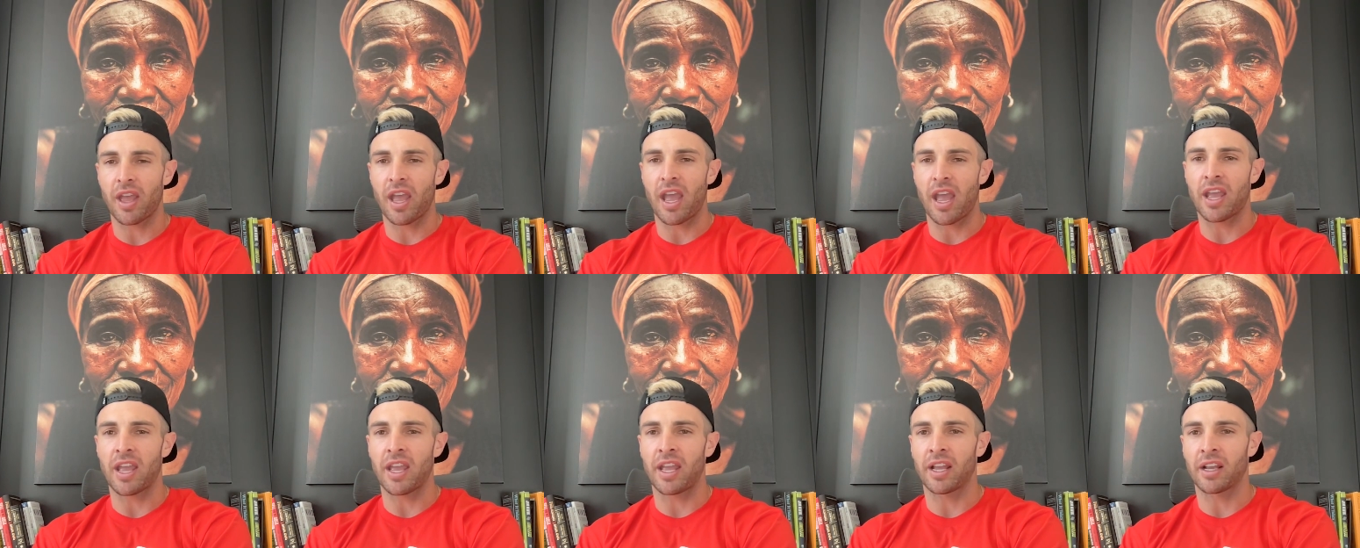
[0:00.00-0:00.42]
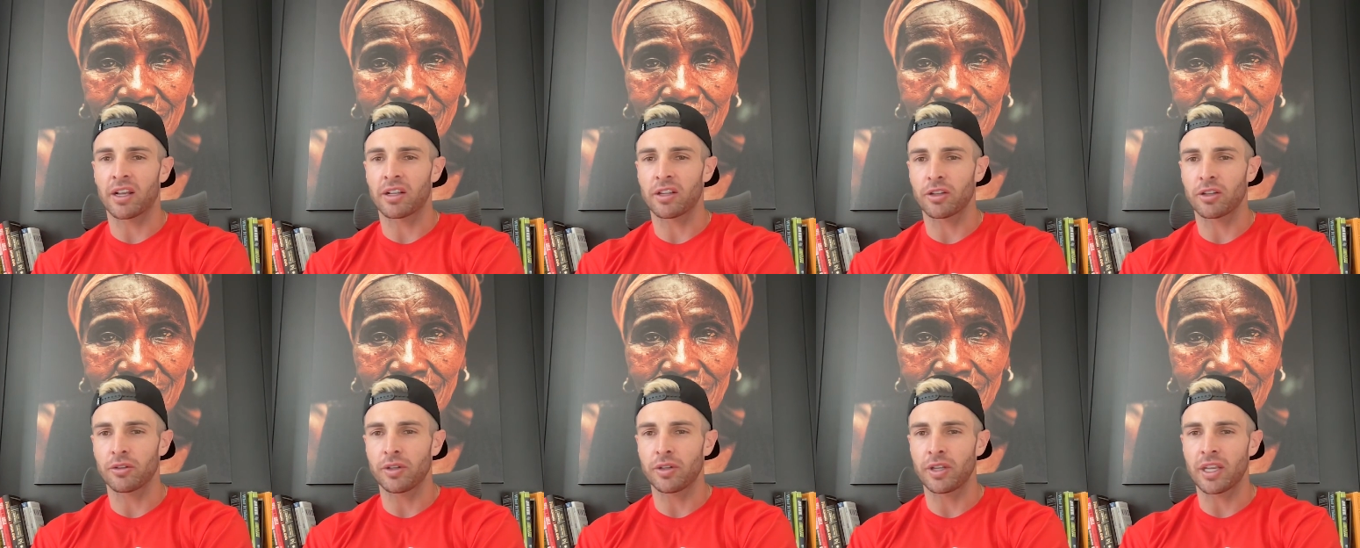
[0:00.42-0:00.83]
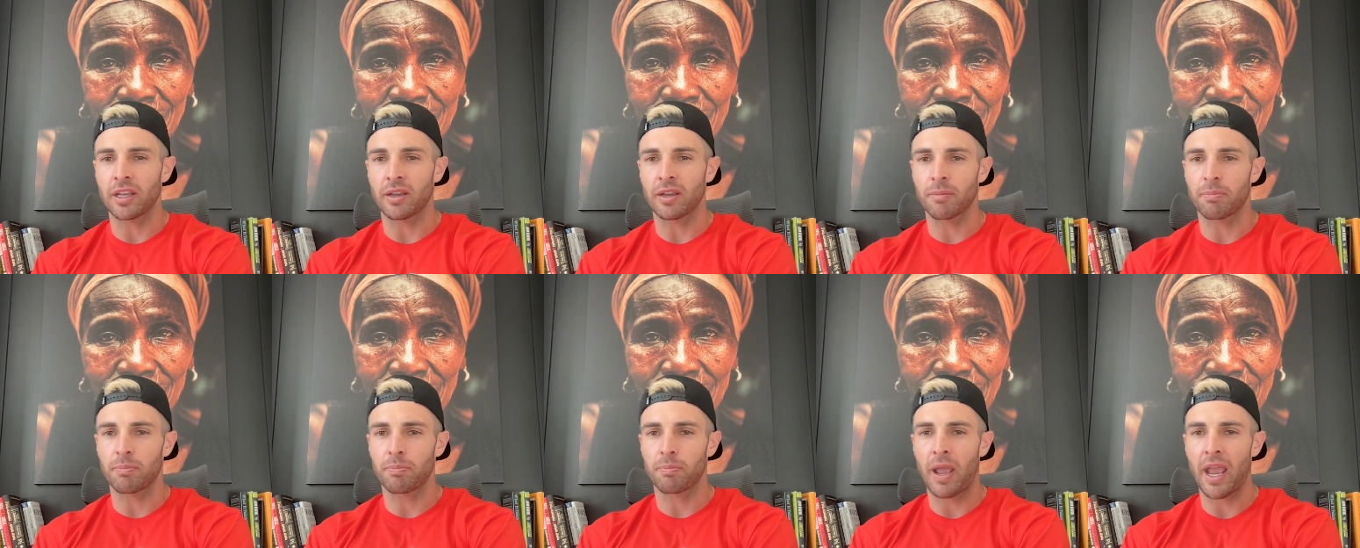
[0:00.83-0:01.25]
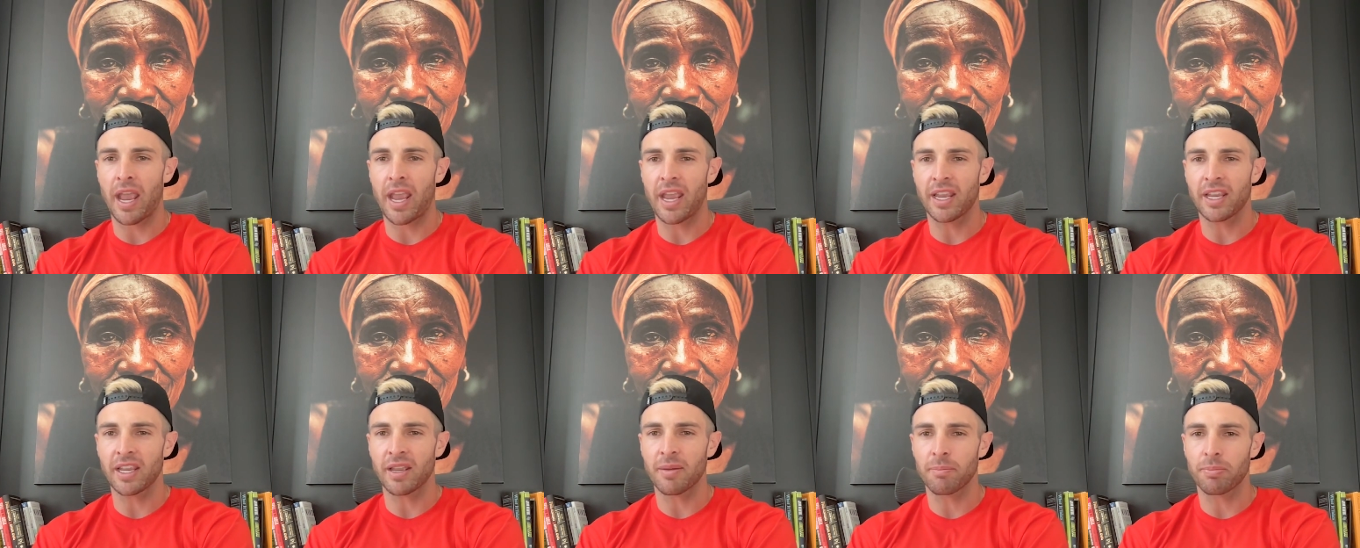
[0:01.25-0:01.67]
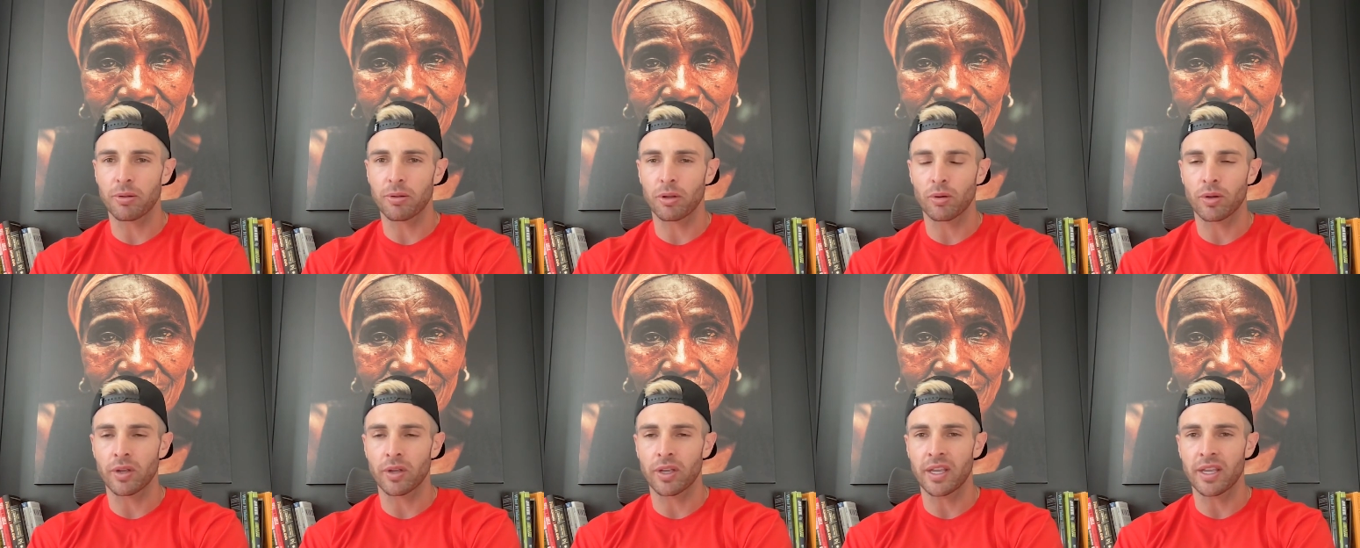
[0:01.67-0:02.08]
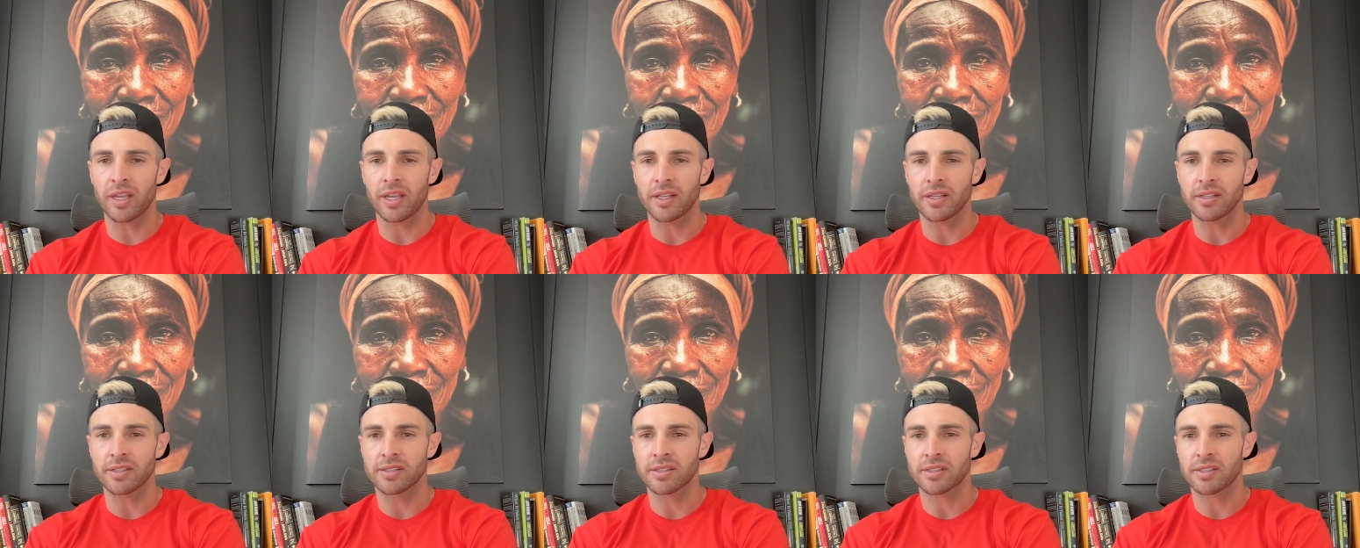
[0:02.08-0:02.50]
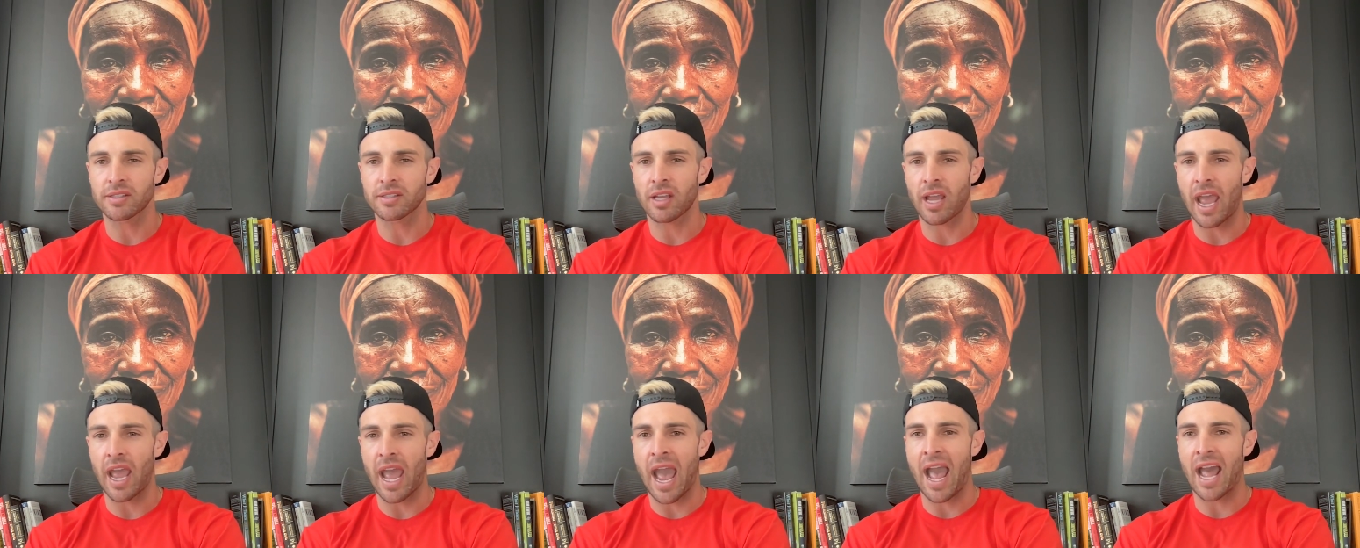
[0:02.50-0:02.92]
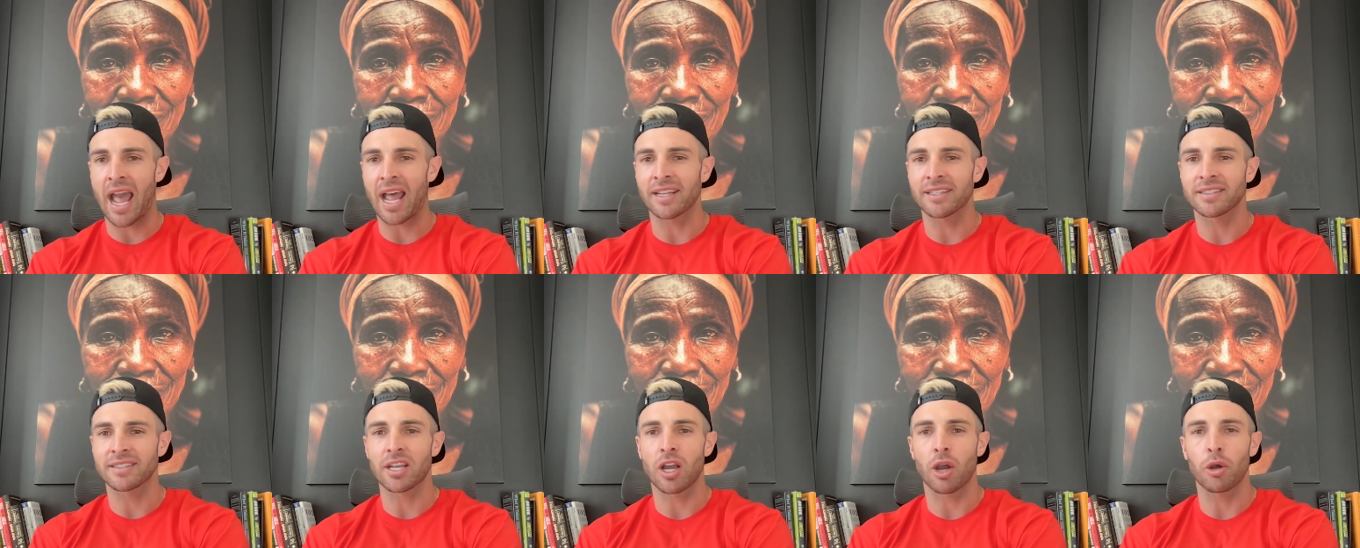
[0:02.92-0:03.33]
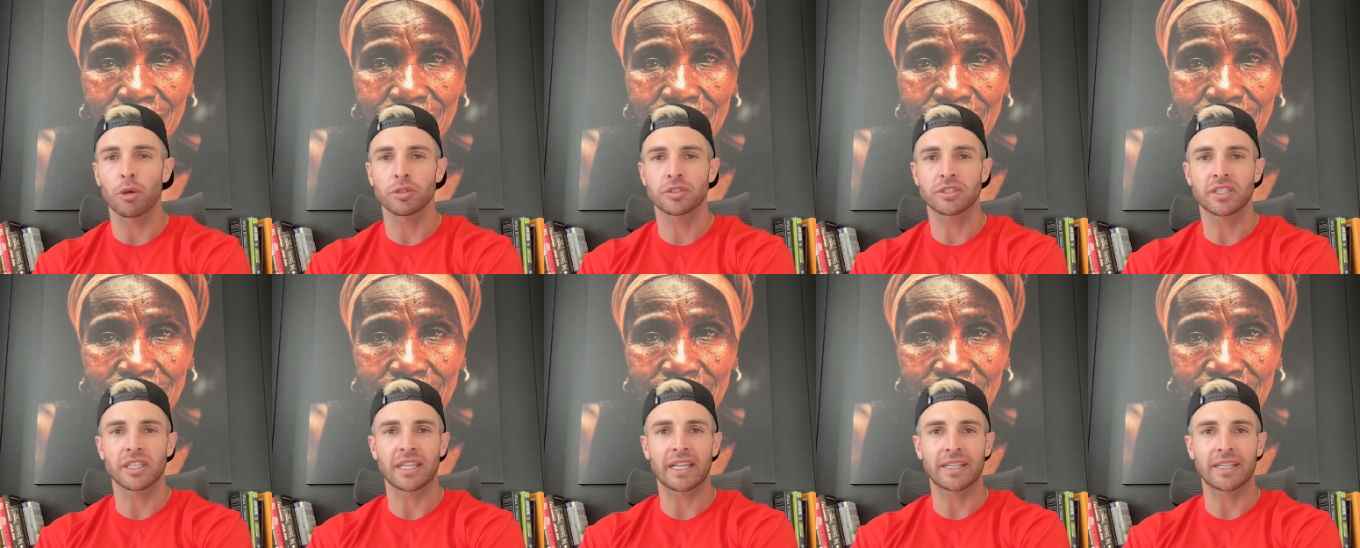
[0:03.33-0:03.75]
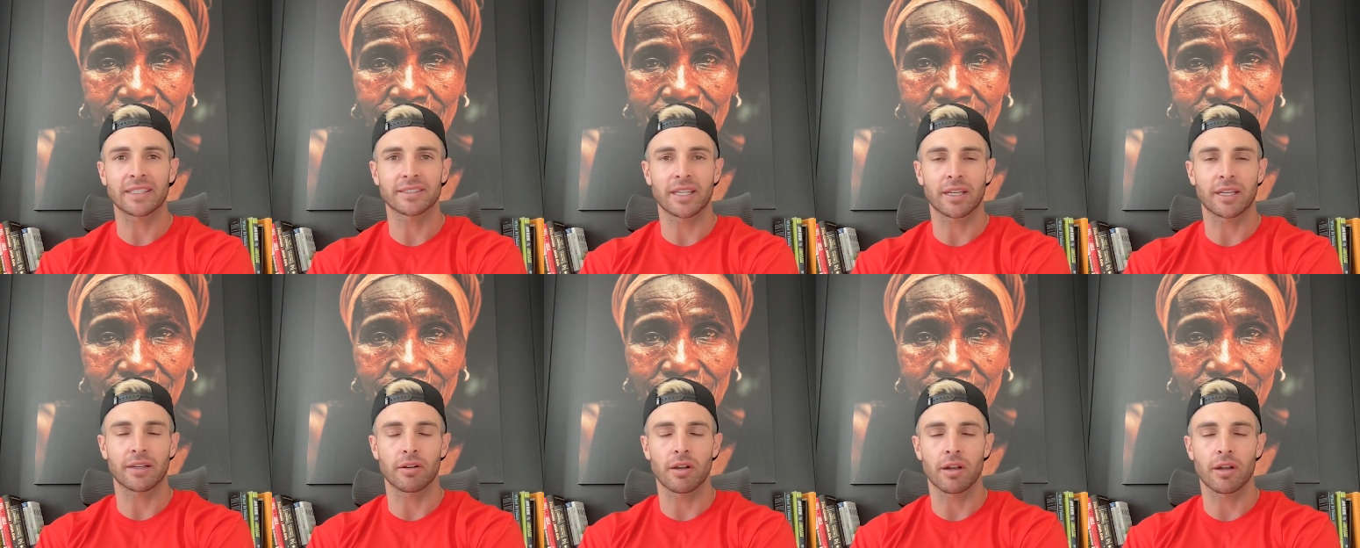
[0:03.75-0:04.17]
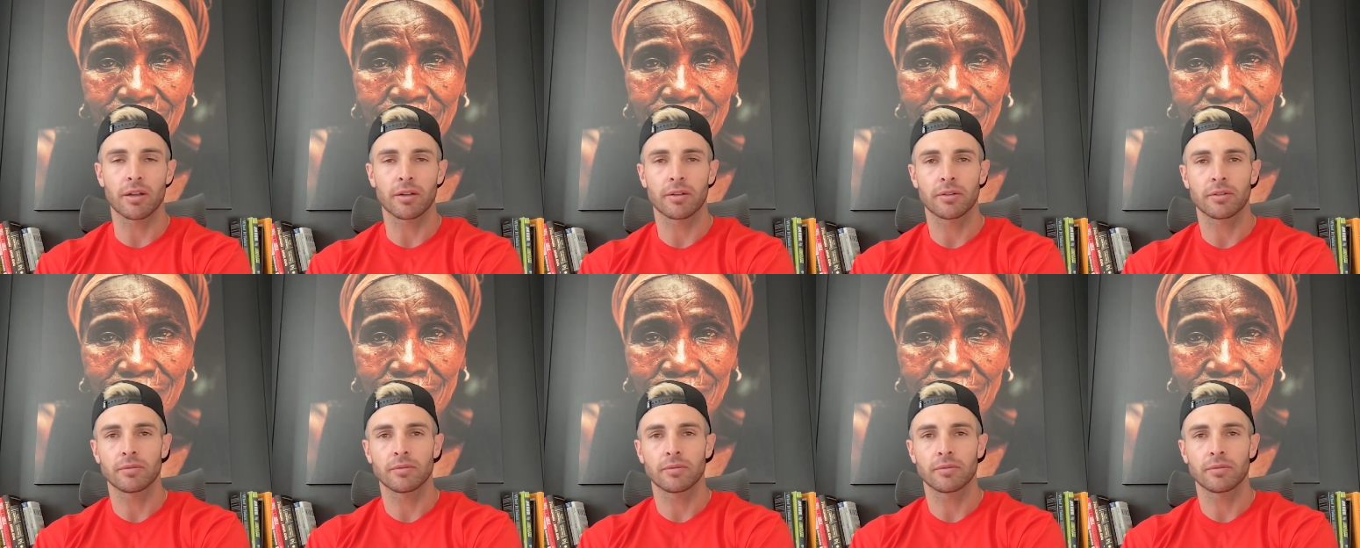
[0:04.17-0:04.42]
Speaker 1: including paying employees, ads, hosting, etc.?